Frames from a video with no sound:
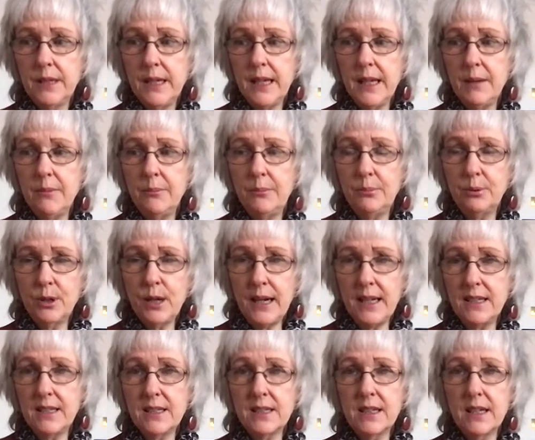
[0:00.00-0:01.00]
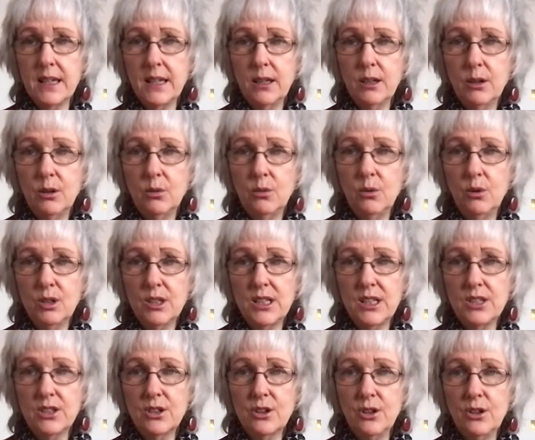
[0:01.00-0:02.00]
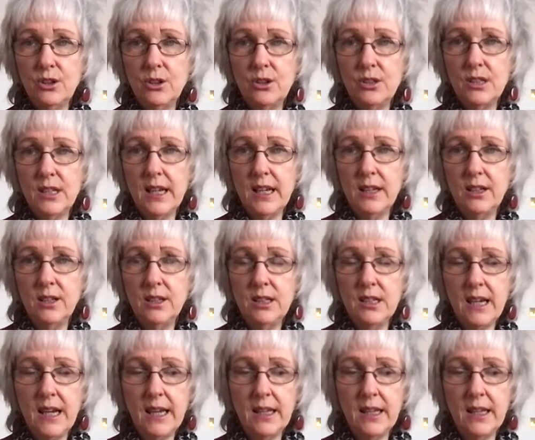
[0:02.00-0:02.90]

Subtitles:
embracing what is good and